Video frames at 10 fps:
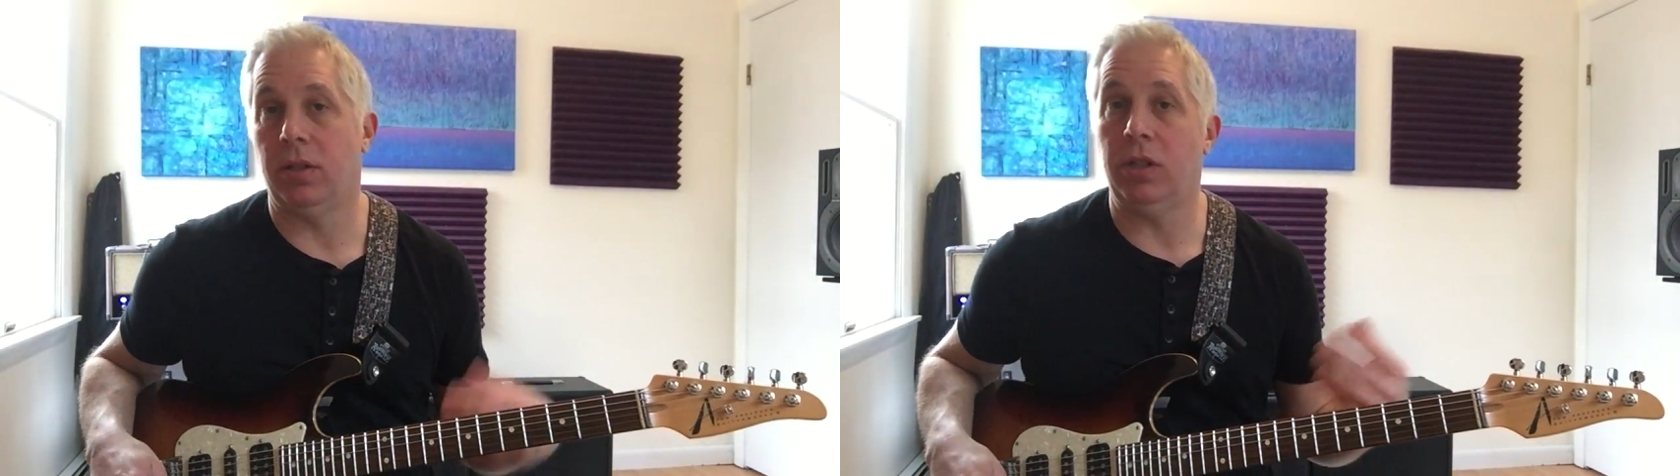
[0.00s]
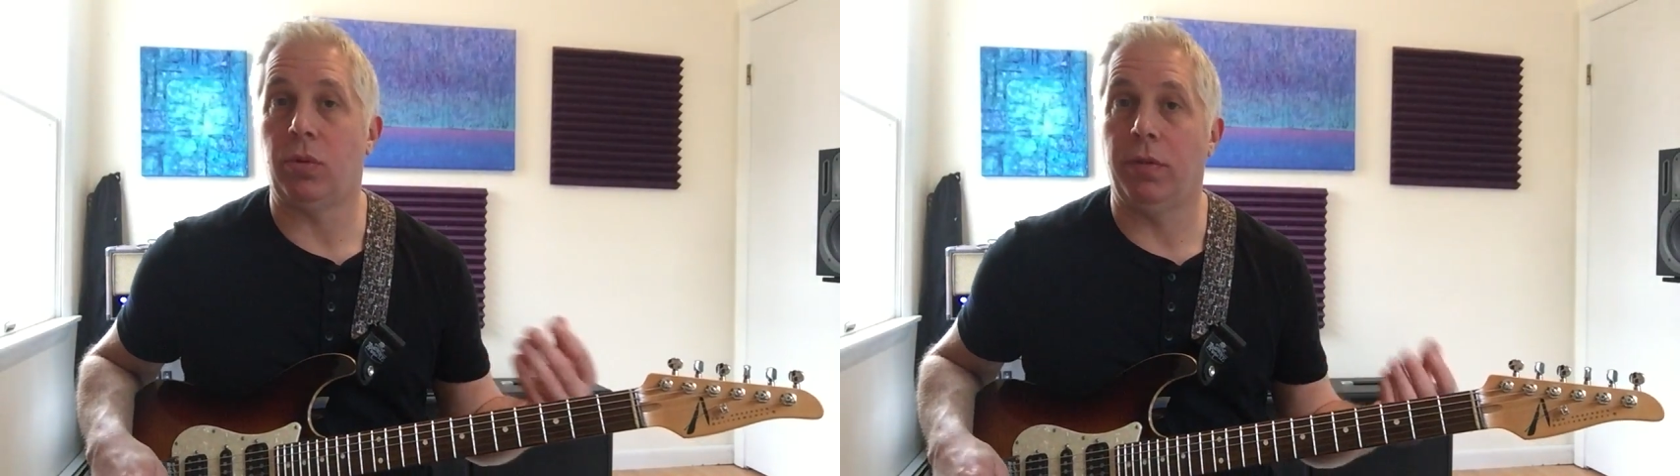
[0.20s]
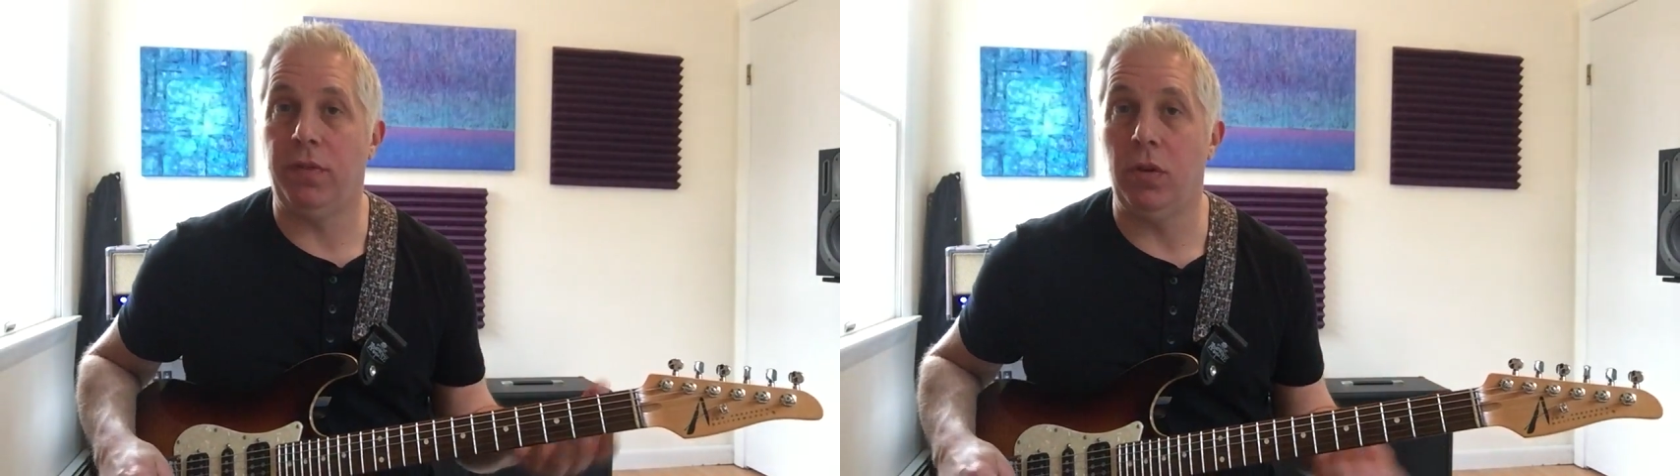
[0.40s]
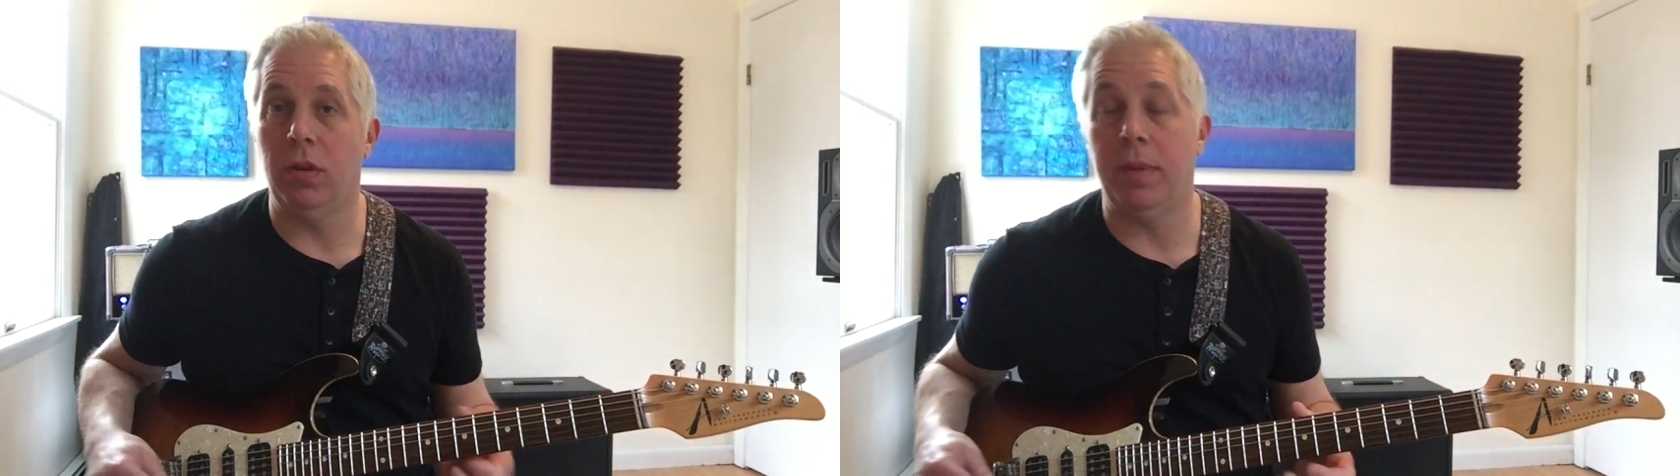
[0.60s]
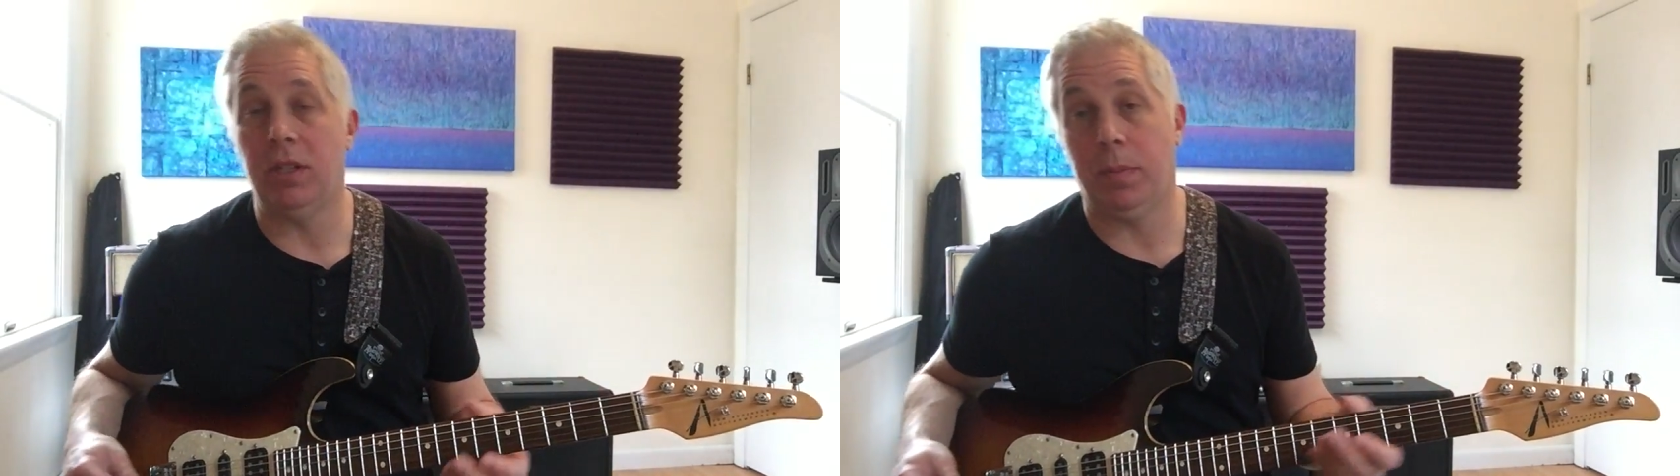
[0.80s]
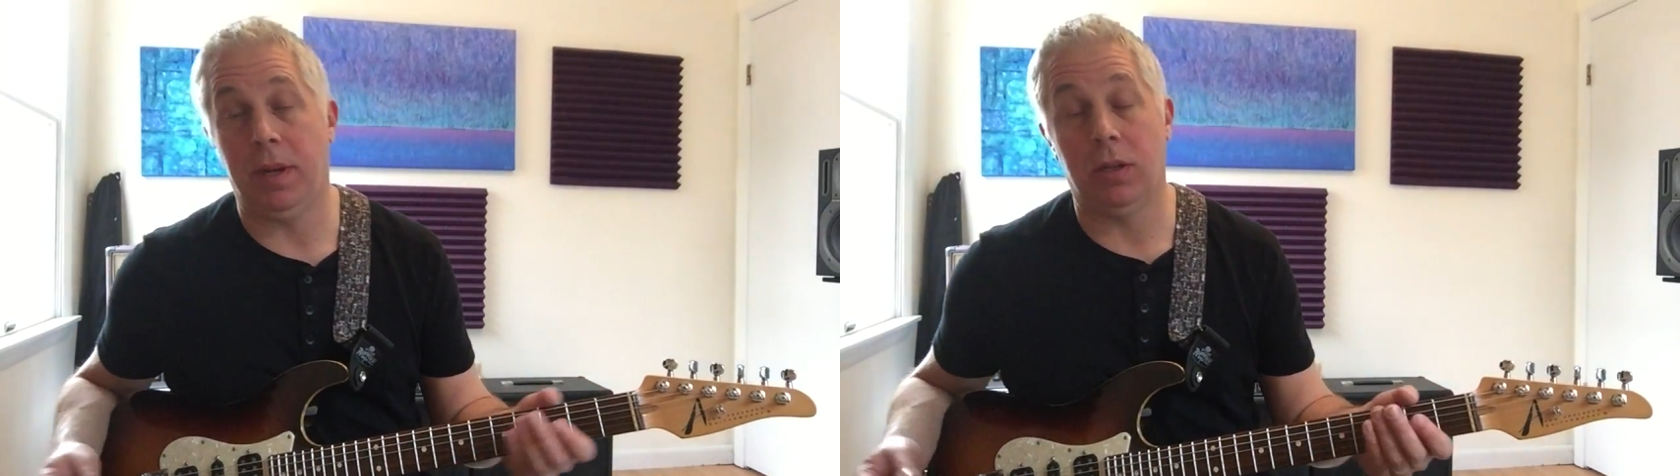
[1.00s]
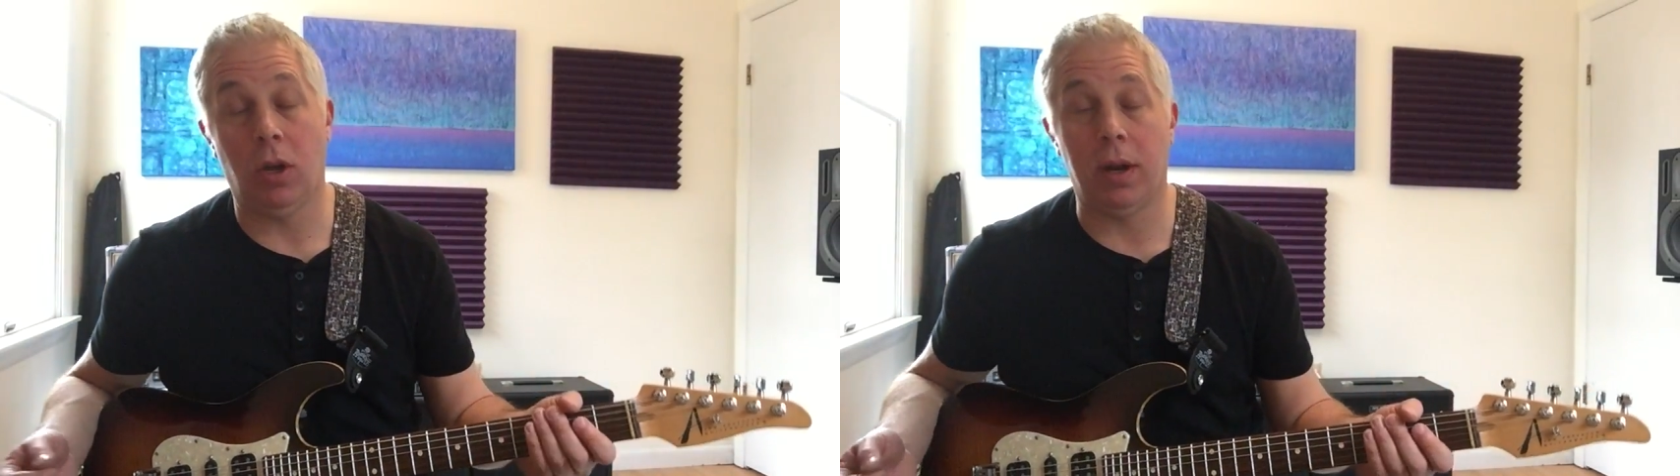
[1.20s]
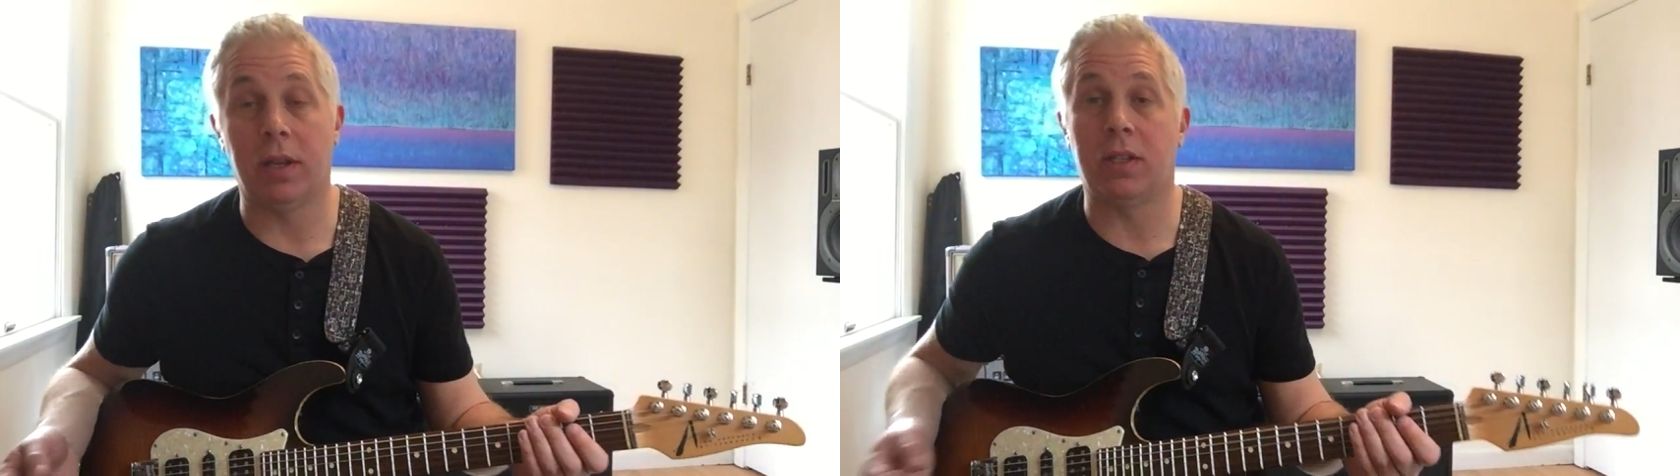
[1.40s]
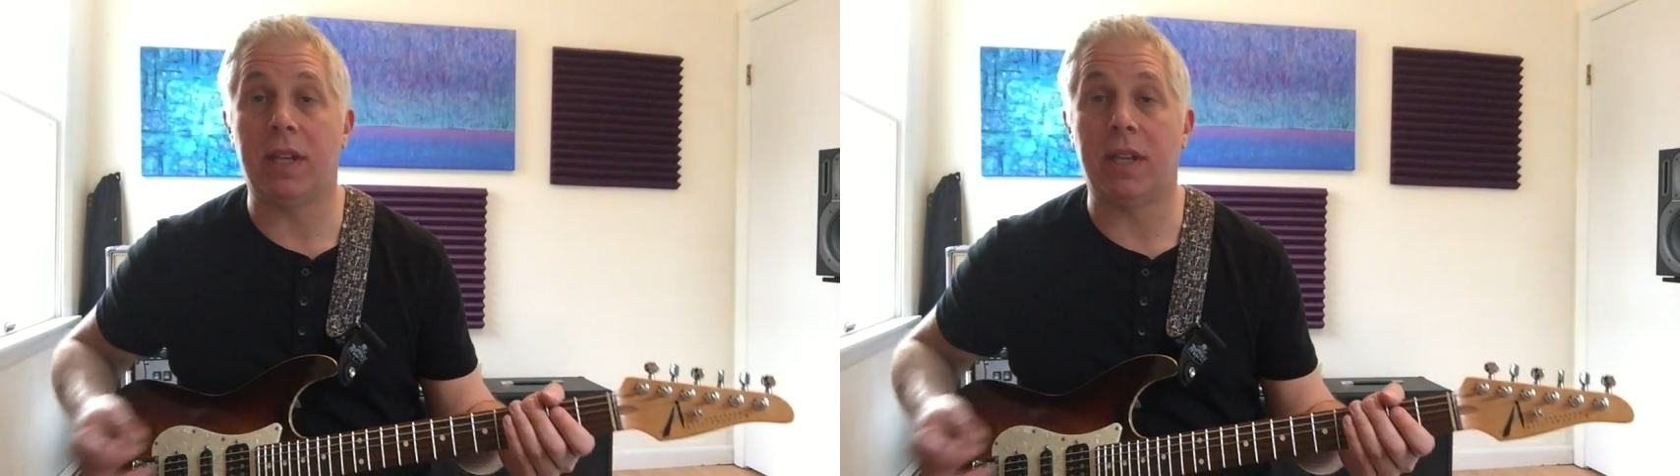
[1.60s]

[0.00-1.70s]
So just to review, the major pentatonic